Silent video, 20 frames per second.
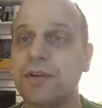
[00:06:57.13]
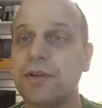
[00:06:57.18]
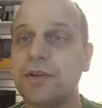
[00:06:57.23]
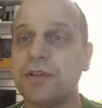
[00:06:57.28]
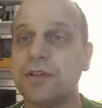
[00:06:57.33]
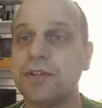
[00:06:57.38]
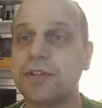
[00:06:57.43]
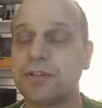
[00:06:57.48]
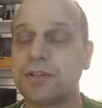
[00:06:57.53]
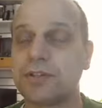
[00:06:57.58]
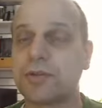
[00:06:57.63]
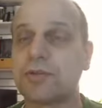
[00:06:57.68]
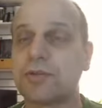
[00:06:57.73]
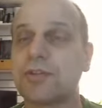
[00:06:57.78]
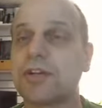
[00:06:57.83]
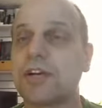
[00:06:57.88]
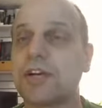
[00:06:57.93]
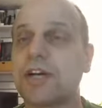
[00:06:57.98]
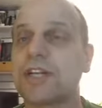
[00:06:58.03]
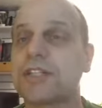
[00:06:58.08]
The
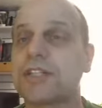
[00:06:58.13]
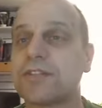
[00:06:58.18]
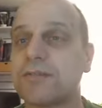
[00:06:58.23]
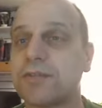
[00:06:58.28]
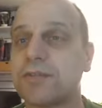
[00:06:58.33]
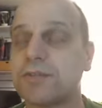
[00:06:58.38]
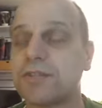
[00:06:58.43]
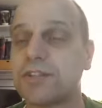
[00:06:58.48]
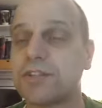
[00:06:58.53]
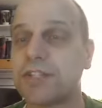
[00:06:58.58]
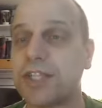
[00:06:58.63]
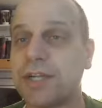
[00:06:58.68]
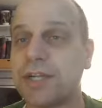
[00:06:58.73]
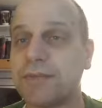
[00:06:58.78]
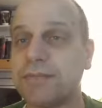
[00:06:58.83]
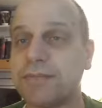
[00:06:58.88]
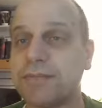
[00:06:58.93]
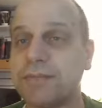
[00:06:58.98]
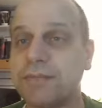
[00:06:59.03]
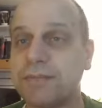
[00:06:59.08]
total cost of
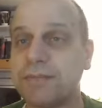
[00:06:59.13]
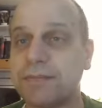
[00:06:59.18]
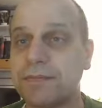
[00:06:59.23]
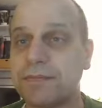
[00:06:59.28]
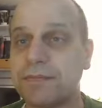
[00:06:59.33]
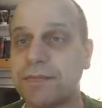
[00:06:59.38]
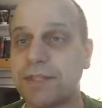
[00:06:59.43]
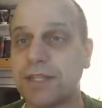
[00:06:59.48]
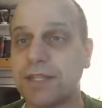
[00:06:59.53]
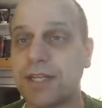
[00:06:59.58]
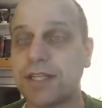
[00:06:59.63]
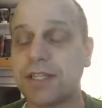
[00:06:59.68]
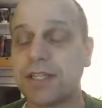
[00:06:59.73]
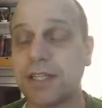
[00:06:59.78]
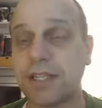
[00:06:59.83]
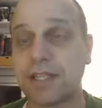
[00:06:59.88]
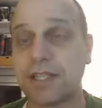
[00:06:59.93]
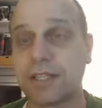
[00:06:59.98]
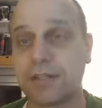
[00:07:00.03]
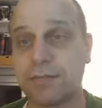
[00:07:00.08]
ownership that I'd
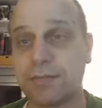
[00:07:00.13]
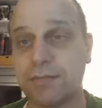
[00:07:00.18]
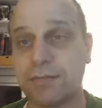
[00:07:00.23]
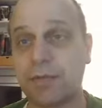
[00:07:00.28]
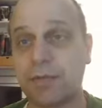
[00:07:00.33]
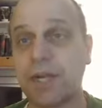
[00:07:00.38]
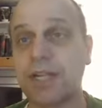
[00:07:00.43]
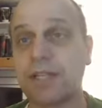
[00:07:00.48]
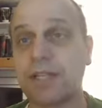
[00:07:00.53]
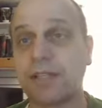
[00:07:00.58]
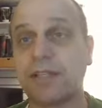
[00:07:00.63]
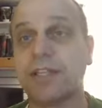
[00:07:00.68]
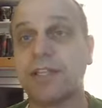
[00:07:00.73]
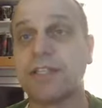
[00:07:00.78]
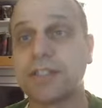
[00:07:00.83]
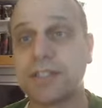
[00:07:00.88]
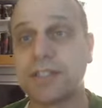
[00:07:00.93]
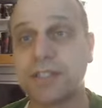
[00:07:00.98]
like my clients to